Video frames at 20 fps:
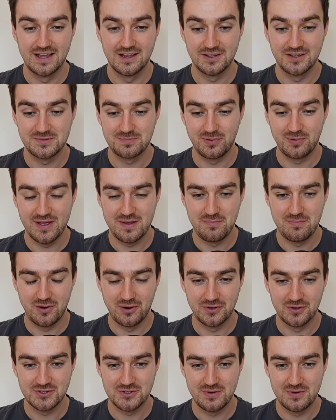Let's play
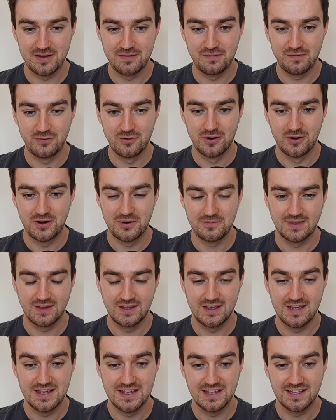pawn to f4.
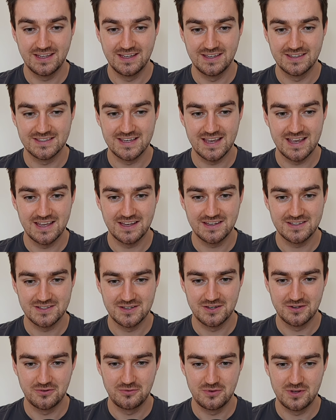He
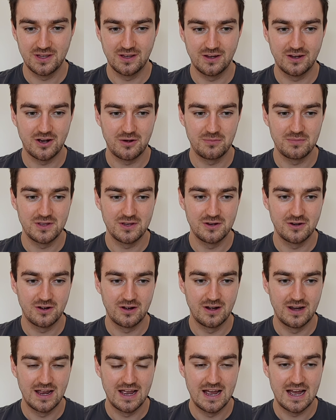takes. We can come
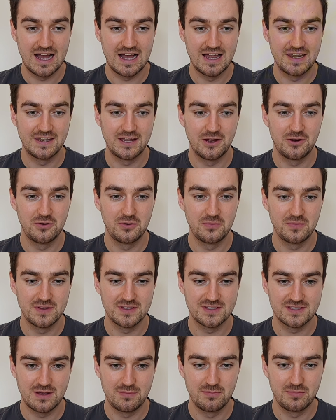here. And now the
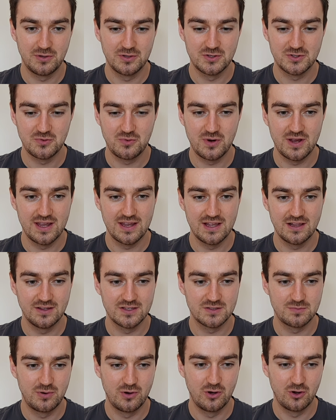simplest way,
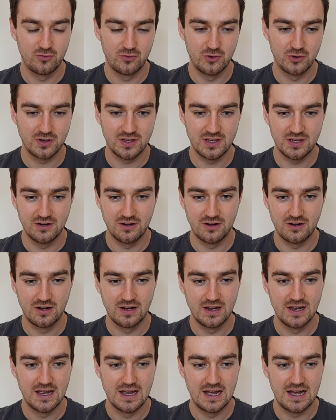let's put a rook here.
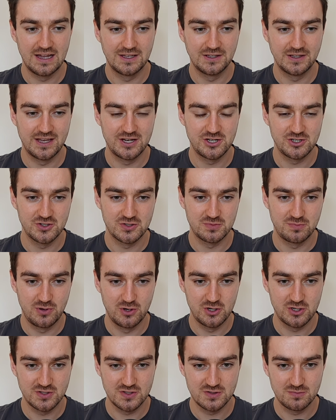And let's just
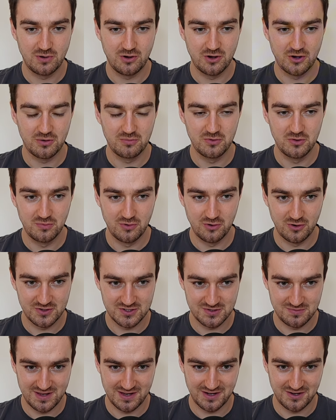push this pawn up the board
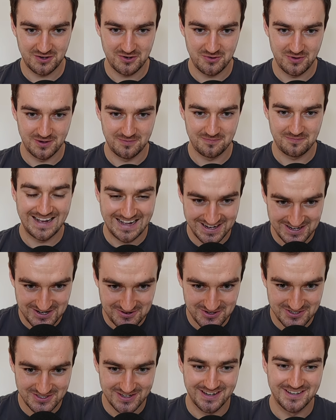to make a queen. And he
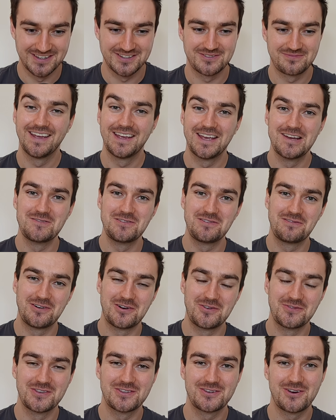resigns. If you
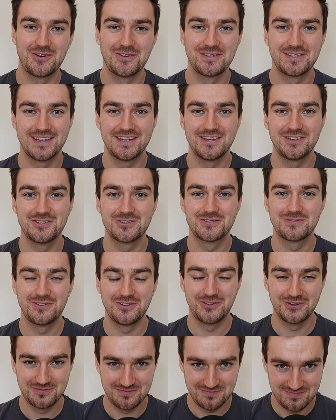found this content
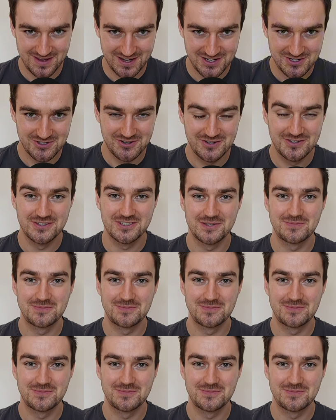useful, make sure to